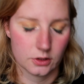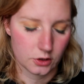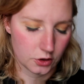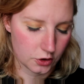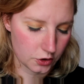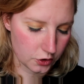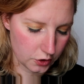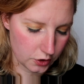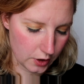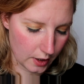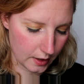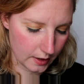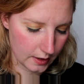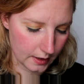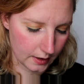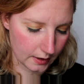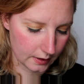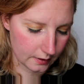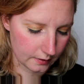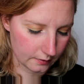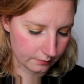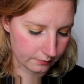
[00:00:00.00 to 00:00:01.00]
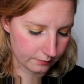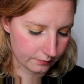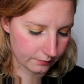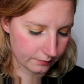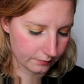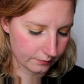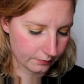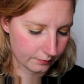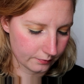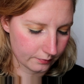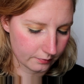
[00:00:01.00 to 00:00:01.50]
stunning.
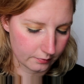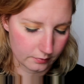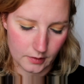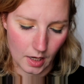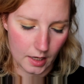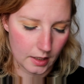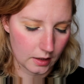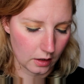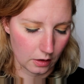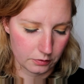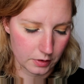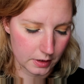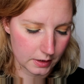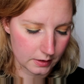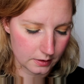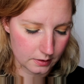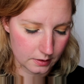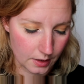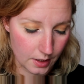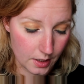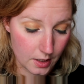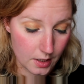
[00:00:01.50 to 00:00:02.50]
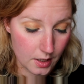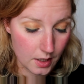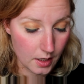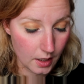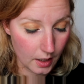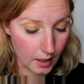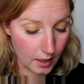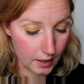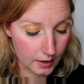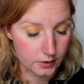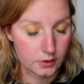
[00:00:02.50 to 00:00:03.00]
I love it.
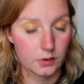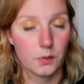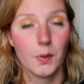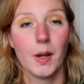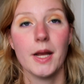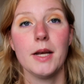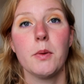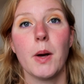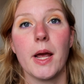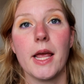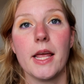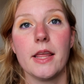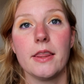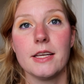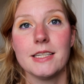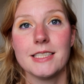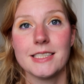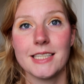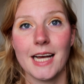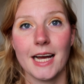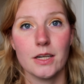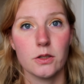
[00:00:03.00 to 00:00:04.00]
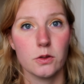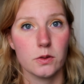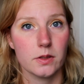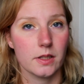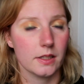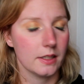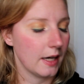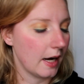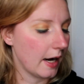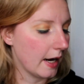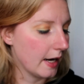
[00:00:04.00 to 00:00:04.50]
So anyway, the shadow
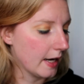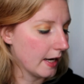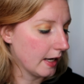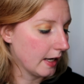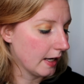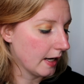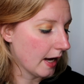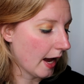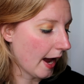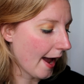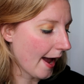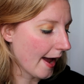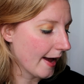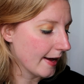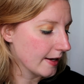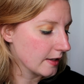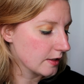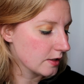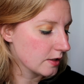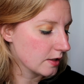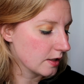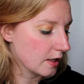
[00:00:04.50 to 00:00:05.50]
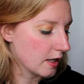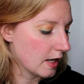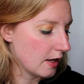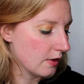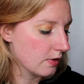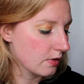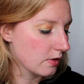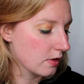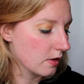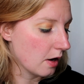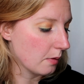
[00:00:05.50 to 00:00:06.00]
that I had
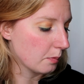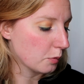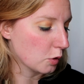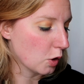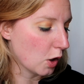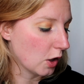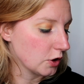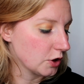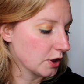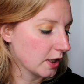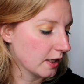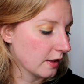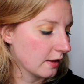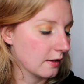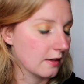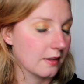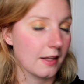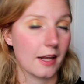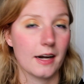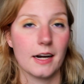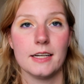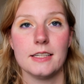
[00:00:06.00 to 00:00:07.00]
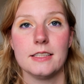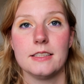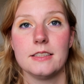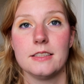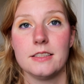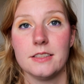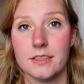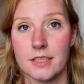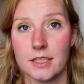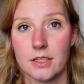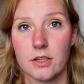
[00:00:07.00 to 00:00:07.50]
in a project that I
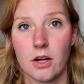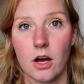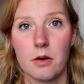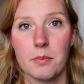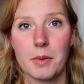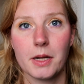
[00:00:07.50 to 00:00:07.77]
did not